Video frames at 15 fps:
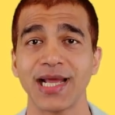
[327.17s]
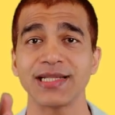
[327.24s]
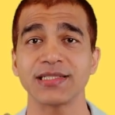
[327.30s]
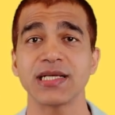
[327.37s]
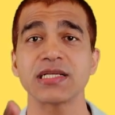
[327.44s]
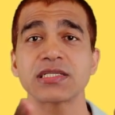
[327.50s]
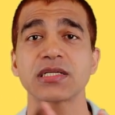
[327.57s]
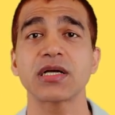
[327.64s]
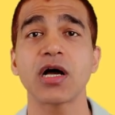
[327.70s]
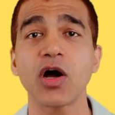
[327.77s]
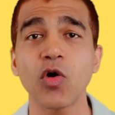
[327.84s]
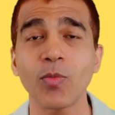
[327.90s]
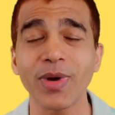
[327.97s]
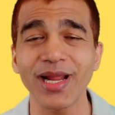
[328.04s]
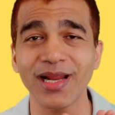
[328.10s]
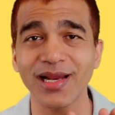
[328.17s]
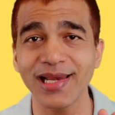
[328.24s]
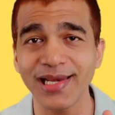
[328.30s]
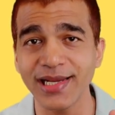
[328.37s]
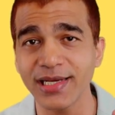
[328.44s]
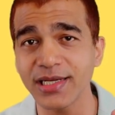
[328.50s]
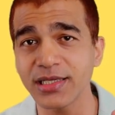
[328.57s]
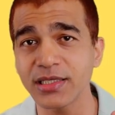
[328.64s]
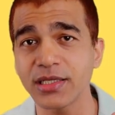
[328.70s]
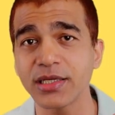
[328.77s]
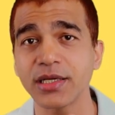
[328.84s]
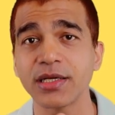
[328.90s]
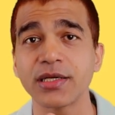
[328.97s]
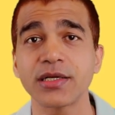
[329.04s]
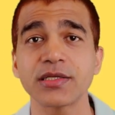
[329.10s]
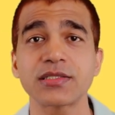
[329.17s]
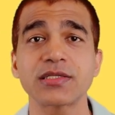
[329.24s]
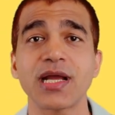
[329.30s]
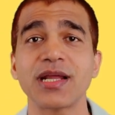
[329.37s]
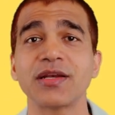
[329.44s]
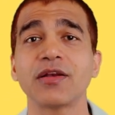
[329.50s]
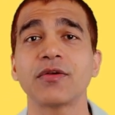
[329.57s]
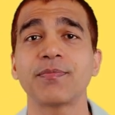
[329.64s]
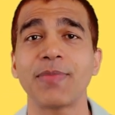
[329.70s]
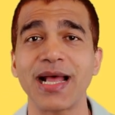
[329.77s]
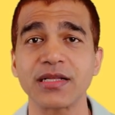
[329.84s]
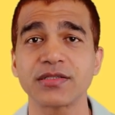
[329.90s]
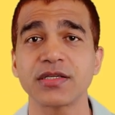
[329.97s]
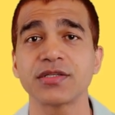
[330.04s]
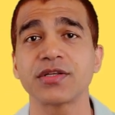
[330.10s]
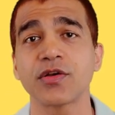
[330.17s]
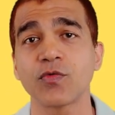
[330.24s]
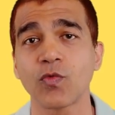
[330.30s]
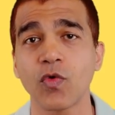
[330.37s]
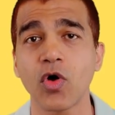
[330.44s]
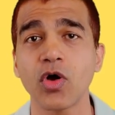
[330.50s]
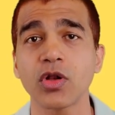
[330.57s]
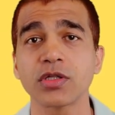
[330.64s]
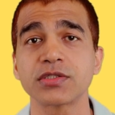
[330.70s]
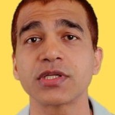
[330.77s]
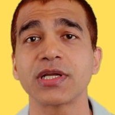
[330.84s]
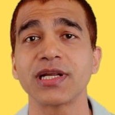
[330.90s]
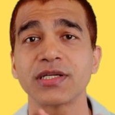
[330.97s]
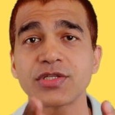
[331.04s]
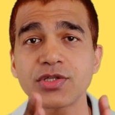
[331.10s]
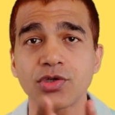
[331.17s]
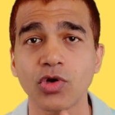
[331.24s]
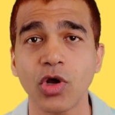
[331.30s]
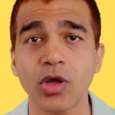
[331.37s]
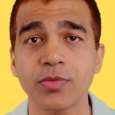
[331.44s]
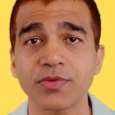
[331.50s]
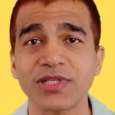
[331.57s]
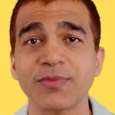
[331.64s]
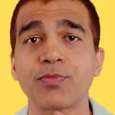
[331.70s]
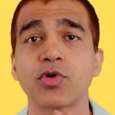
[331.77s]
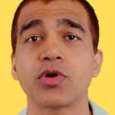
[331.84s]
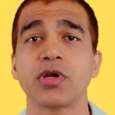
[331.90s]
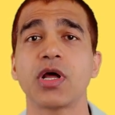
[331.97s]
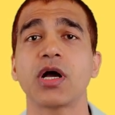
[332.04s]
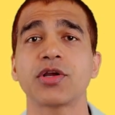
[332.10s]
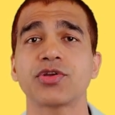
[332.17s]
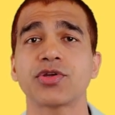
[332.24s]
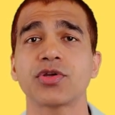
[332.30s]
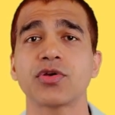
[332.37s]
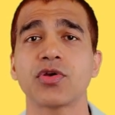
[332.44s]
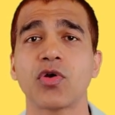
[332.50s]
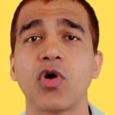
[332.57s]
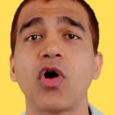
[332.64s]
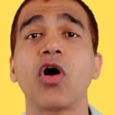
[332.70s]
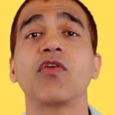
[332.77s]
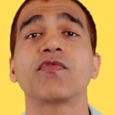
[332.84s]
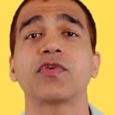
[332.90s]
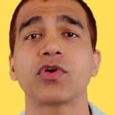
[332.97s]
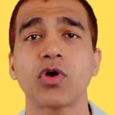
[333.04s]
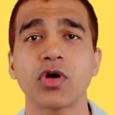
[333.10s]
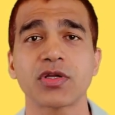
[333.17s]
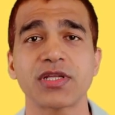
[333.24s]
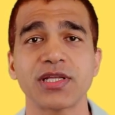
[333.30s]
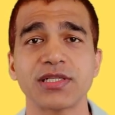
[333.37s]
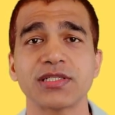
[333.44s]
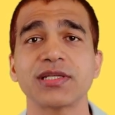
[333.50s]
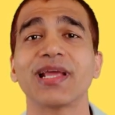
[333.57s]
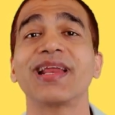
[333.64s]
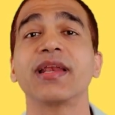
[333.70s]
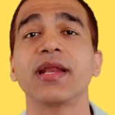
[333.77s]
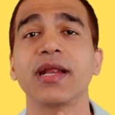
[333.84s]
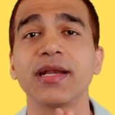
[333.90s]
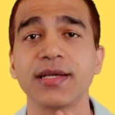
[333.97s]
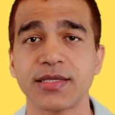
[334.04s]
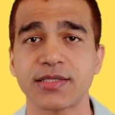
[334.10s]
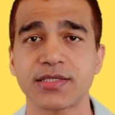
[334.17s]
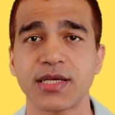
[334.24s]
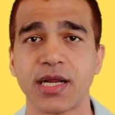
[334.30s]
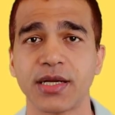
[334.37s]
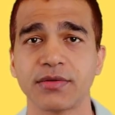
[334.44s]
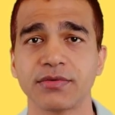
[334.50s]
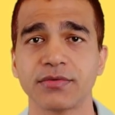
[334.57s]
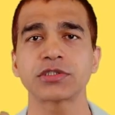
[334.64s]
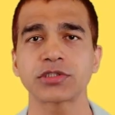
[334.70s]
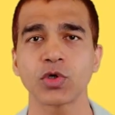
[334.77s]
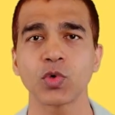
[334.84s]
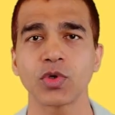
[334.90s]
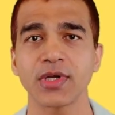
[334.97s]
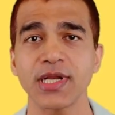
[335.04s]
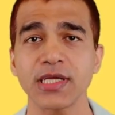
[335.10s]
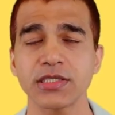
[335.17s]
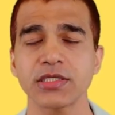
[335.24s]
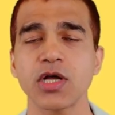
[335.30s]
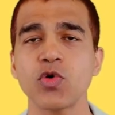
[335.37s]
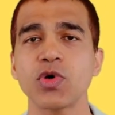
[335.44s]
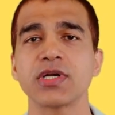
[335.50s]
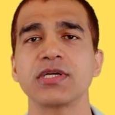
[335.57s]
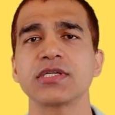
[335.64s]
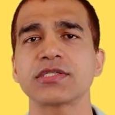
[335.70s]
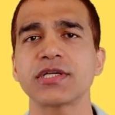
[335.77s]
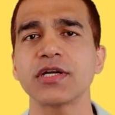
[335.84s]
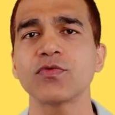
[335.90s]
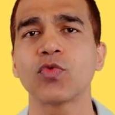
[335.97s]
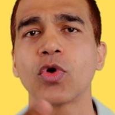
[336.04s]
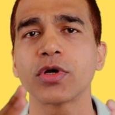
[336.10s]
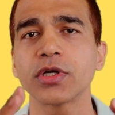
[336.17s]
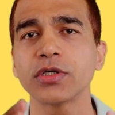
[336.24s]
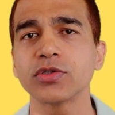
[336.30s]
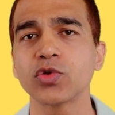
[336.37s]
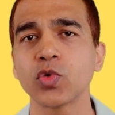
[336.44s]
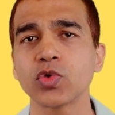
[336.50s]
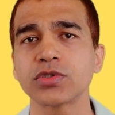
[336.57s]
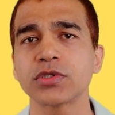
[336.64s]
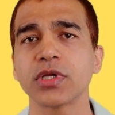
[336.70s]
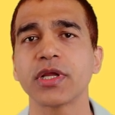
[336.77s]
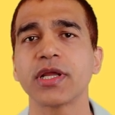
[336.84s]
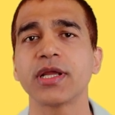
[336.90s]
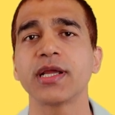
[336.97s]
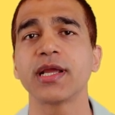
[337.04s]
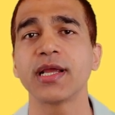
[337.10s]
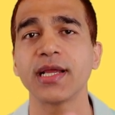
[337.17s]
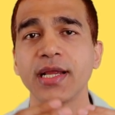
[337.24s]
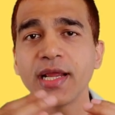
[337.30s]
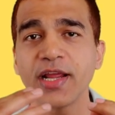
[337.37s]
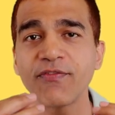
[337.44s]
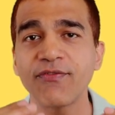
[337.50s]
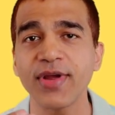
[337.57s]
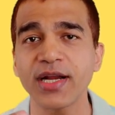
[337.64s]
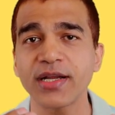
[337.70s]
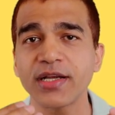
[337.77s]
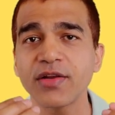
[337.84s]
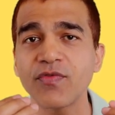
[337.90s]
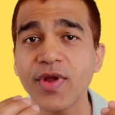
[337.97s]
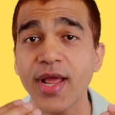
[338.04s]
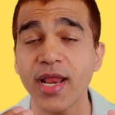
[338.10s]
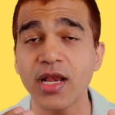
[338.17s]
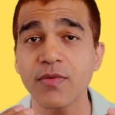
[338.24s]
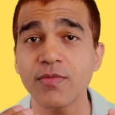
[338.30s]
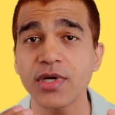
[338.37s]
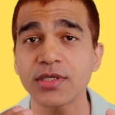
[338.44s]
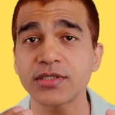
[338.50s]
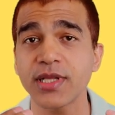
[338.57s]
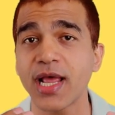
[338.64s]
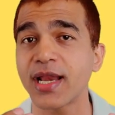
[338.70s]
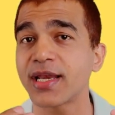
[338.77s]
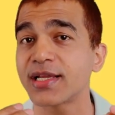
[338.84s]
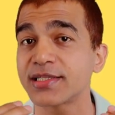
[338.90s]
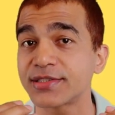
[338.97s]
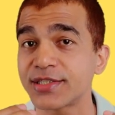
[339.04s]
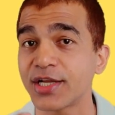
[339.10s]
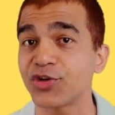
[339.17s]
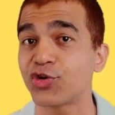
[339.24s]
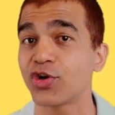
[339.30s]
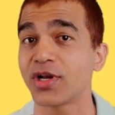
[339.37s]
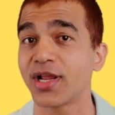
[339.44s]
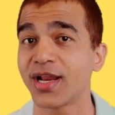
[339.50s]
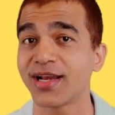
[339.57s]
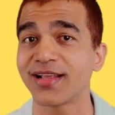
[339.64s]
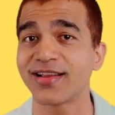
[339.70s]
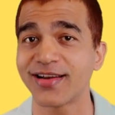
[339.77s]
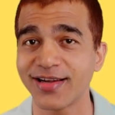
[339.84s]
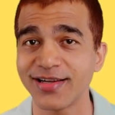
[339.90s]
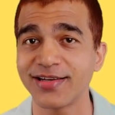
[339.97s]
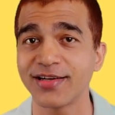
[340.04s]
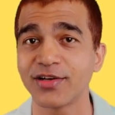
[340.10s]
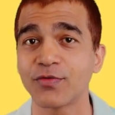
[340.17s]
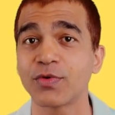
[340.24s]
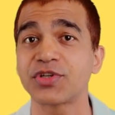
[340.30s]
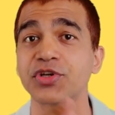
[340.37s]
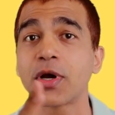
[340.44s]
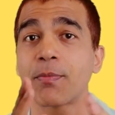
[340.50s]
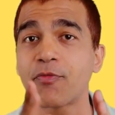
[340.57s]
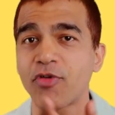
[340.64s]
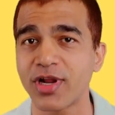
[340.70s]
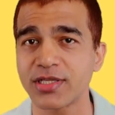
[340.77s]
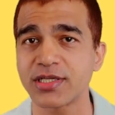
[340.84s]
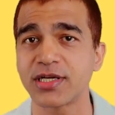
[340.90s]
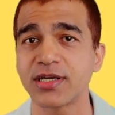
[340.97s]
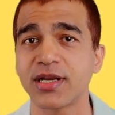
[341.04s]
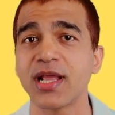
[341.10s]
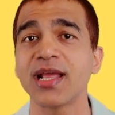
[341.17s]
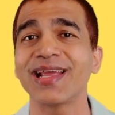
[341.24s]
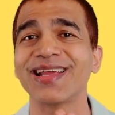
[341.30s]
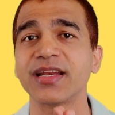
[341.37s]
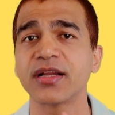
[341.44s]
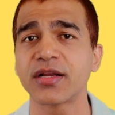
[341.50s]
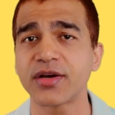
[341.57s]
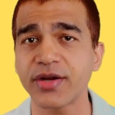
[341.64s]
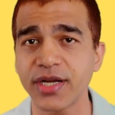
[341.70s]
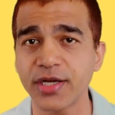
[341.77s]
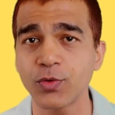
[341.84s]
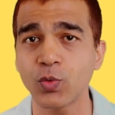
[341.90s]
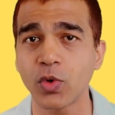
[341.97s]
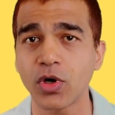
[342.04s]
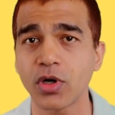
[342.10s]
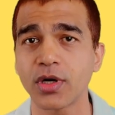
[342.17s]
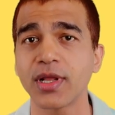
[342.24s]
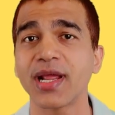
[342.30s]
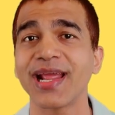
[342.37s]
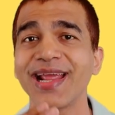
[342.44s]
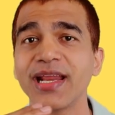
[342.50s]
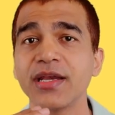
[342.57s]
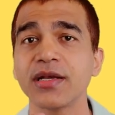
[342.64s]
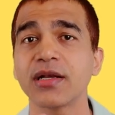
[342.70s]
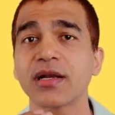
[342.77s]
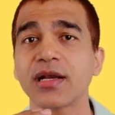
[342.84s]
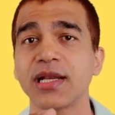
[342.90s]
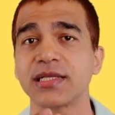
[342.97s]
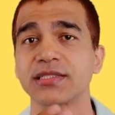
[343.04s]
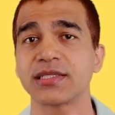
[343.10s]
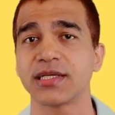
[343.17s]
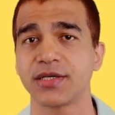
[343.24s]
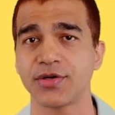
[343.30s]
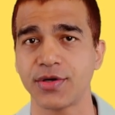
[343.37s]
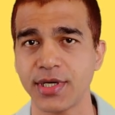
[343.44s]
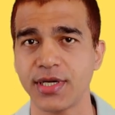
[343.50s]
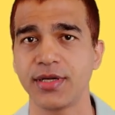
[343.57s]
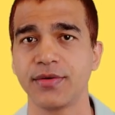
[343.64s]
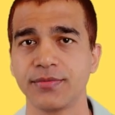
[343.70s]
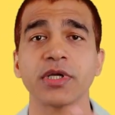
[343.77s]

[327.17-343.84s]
And that's how by cleaning the intestinal passage and walls, it stops the production of toxins in intestine. So let's now understand what are those effective elements and essential ingredients which are present in green world in cleansing tea.